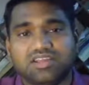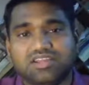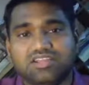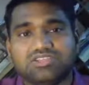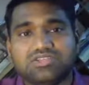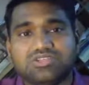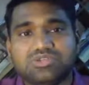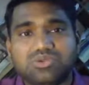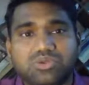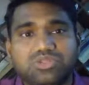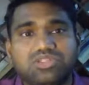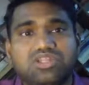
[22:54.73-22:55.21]

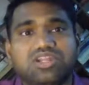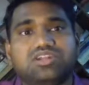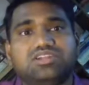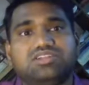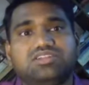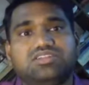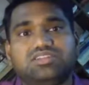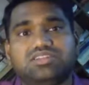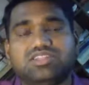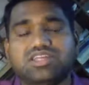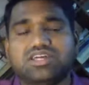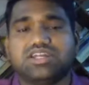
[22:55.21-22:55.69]
so
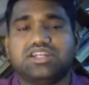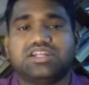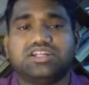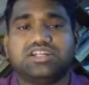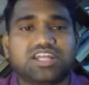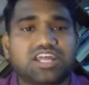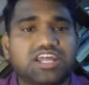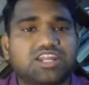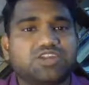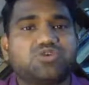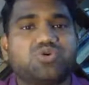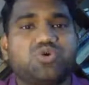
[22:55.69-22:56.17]
that the
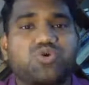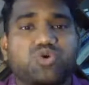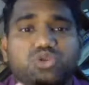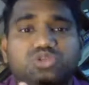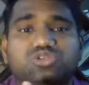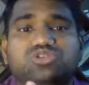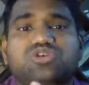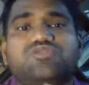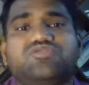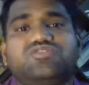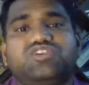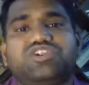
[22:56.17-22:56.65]
entire
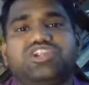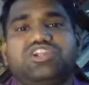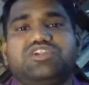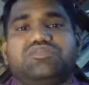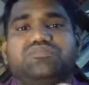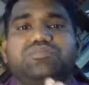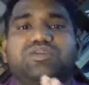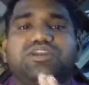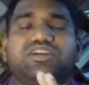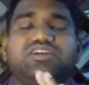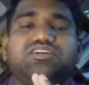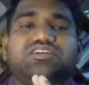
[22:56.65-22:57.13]
course of
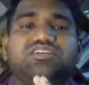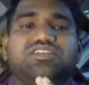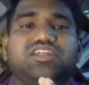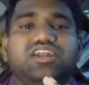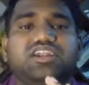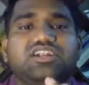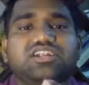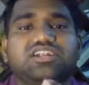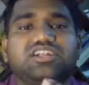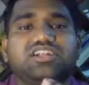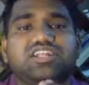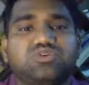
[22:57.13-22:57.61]
treatment,
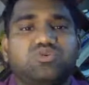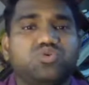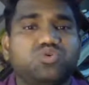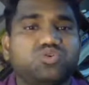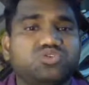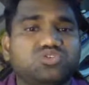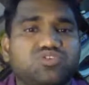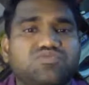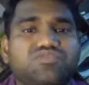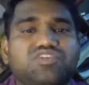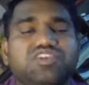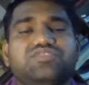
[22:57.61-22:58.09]
the
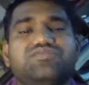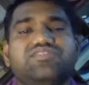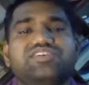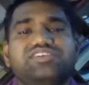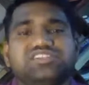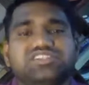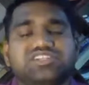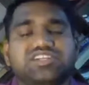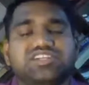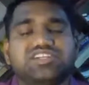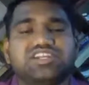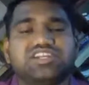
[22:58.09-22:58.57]
entire course of
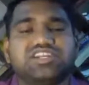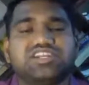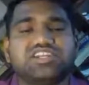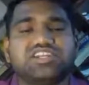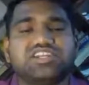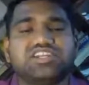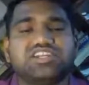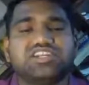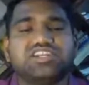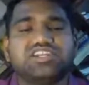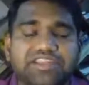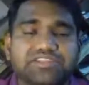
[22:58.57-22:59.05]

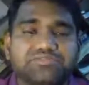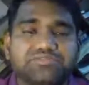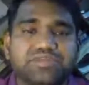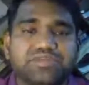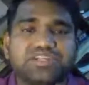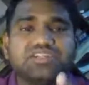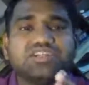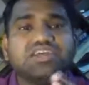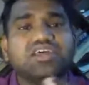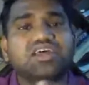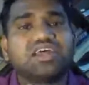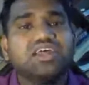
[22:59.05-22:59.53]
investigation and
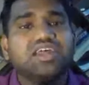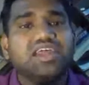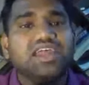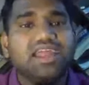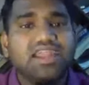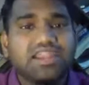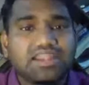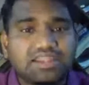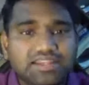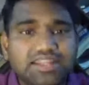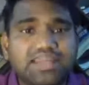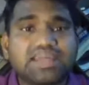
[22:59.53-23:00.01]
management
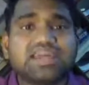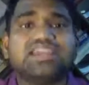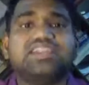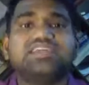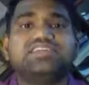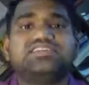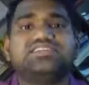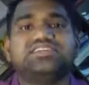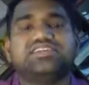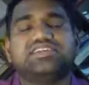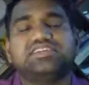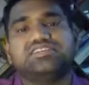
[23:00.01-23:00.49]

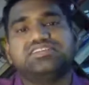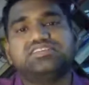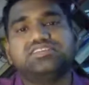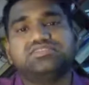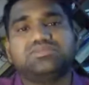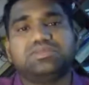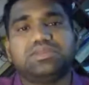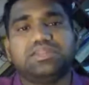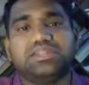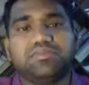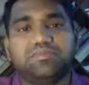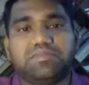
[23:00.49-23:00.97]
entirely
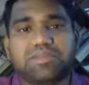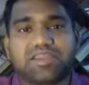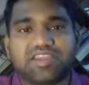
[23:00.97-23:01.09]
changes when the